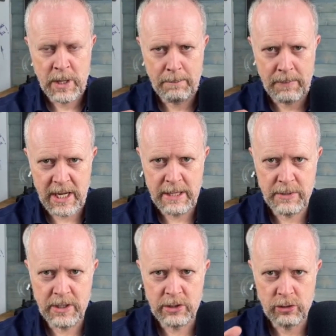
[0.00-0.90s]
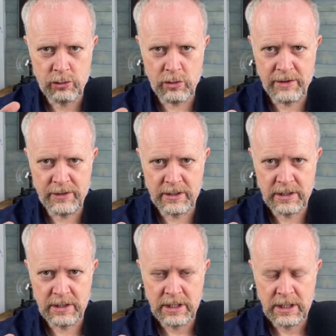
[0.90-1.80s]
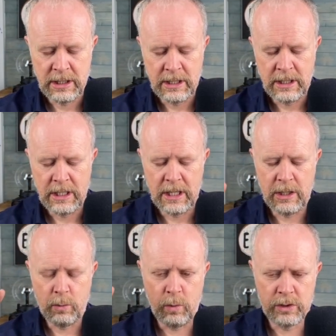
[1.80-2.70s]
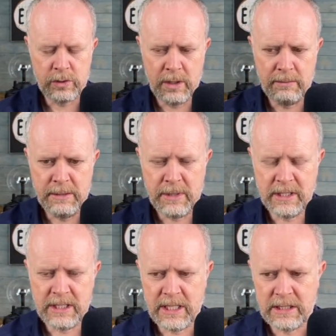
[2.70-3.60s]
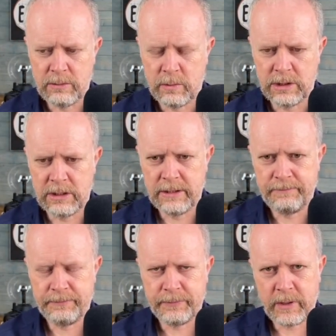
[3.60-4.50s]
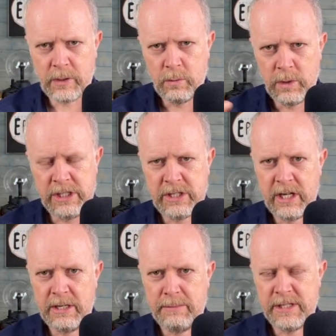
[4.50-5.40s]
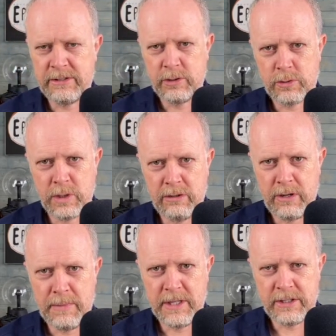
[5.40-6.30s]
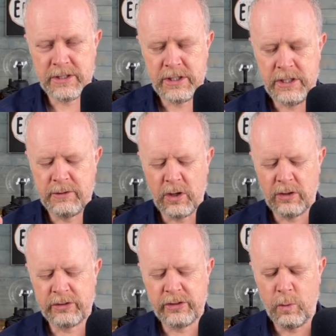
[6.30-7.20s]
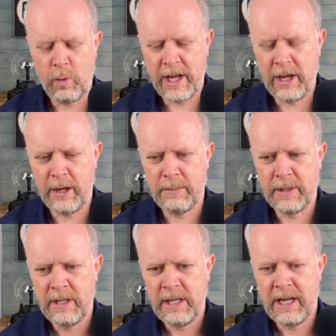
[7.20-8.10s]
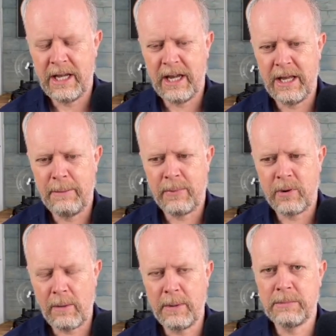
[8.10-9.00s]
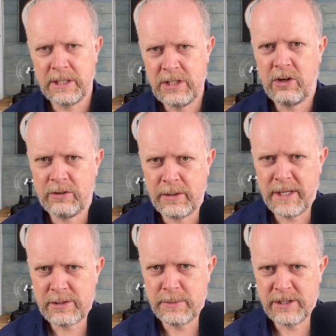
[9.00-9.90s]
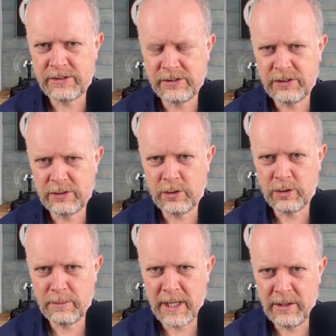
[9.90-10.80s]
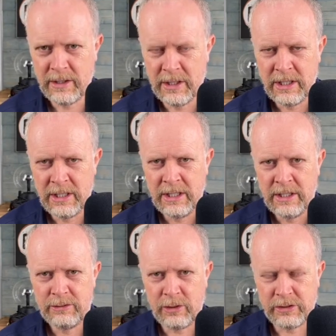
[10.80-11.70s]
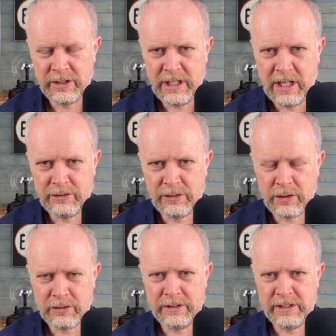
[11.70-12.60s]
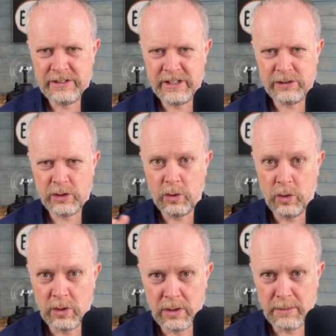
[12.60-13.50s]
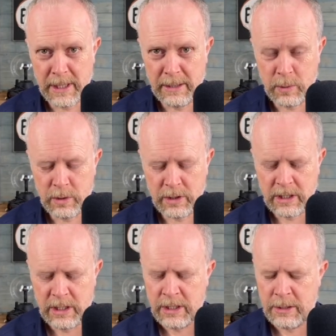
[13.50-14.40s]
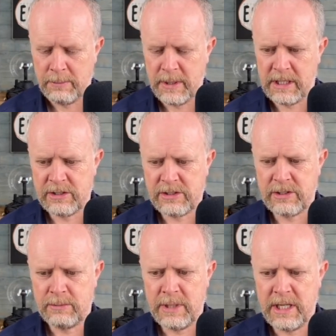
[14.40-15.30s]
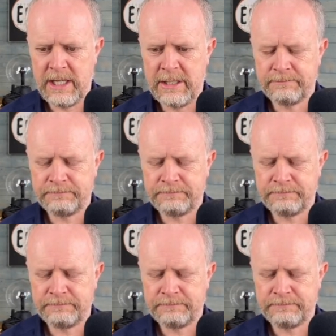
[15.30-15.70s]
paper driven. And what do I mean by that? Well, when you're starting a business, when you're in business, you've got to weigh up, and I am probably not the best person to talk about dotting the I's and crossing the T's on all the paperwork, because to me,